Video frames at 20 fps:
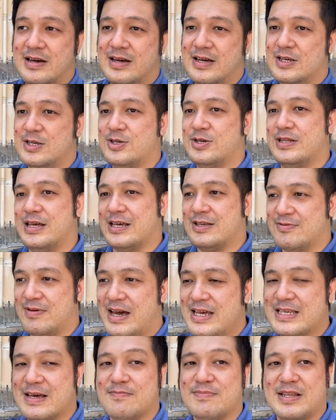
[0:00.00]
So that's
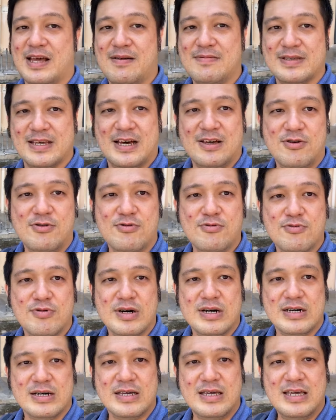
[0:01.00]
why sometimes you
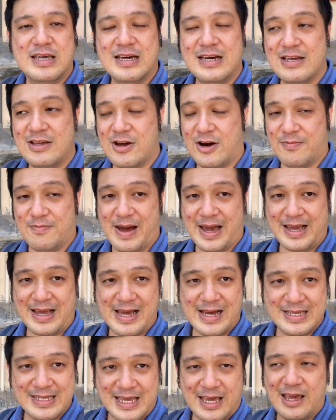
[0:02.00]
will hear your
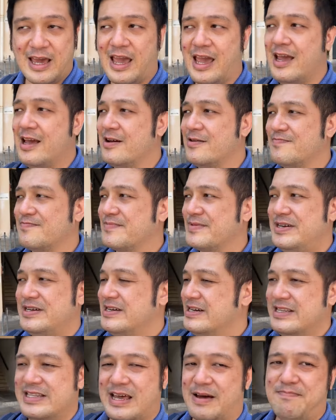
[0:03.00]
banker say, hey,
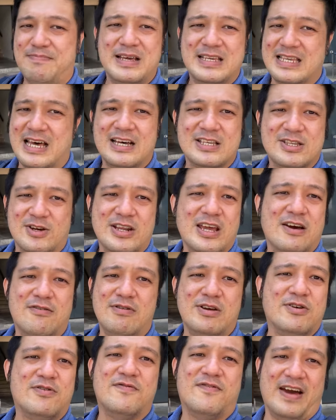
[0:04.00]
that place, sorry,
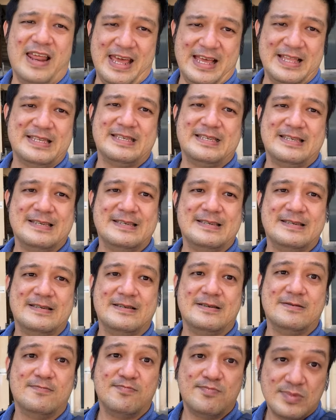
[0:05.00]
we don't finance.
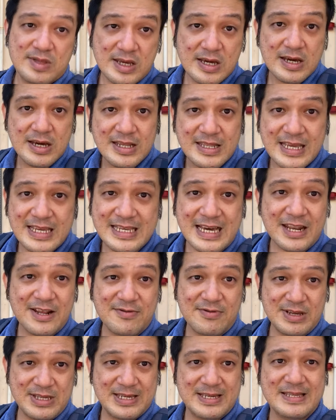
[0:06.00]
These are the
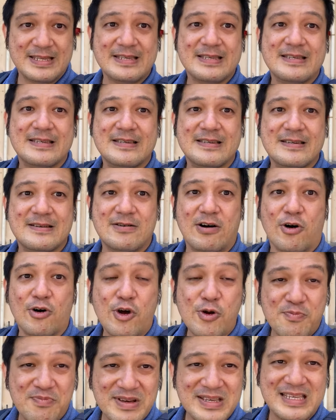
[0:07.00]
reasons.
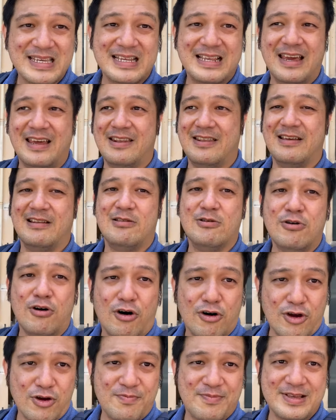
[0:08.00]
Occupancy rate, the low
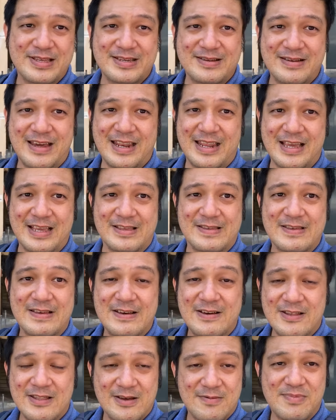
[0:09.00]
occupancy rate is
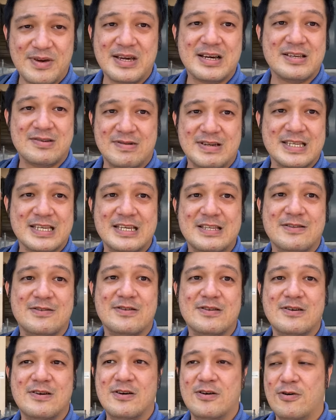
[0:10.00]
the biggest reason
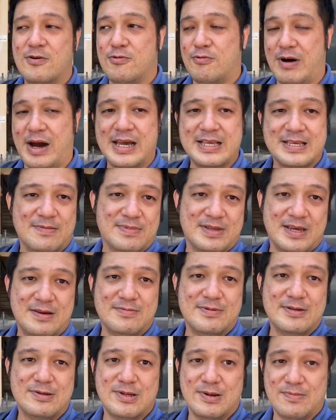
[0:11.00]
why
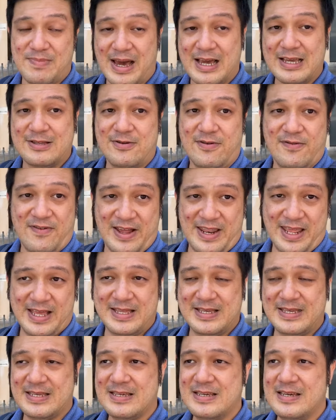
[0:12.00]
sometimes the banks don't finance.